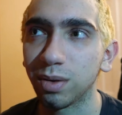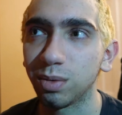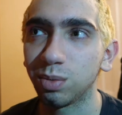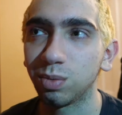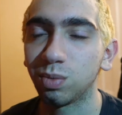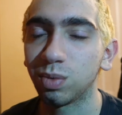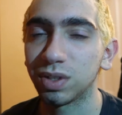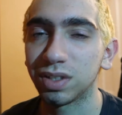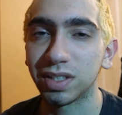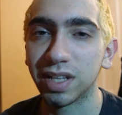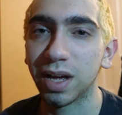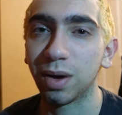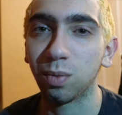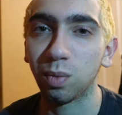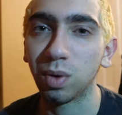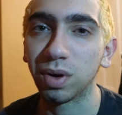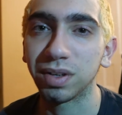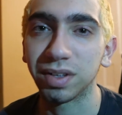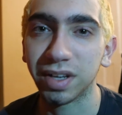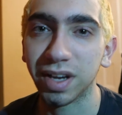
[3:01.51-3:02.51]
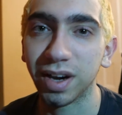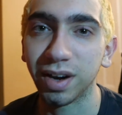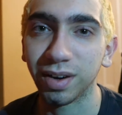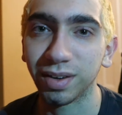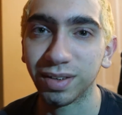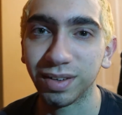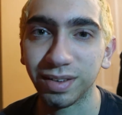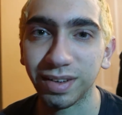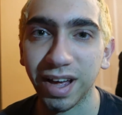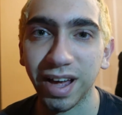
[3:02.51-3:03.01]
was that one
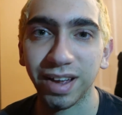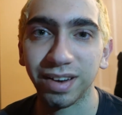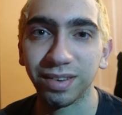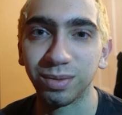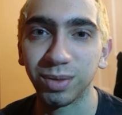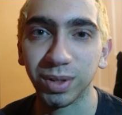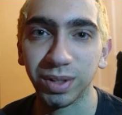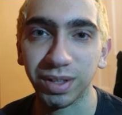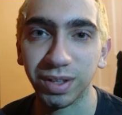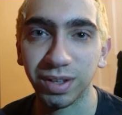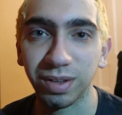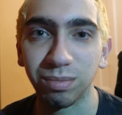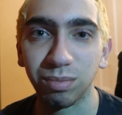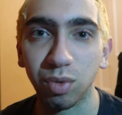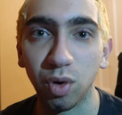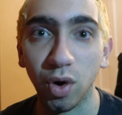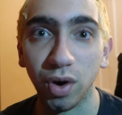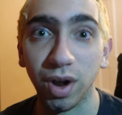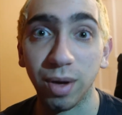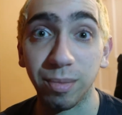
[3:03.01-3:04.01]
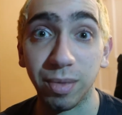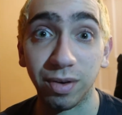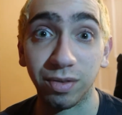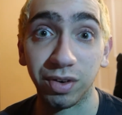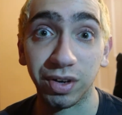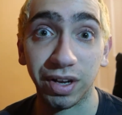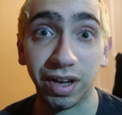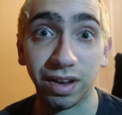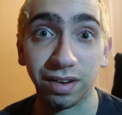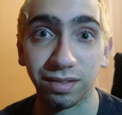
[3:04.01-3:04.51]
character not really brought up
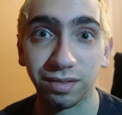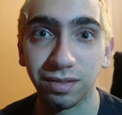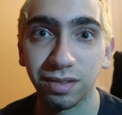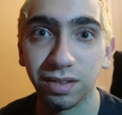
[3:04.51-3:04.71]
ever again.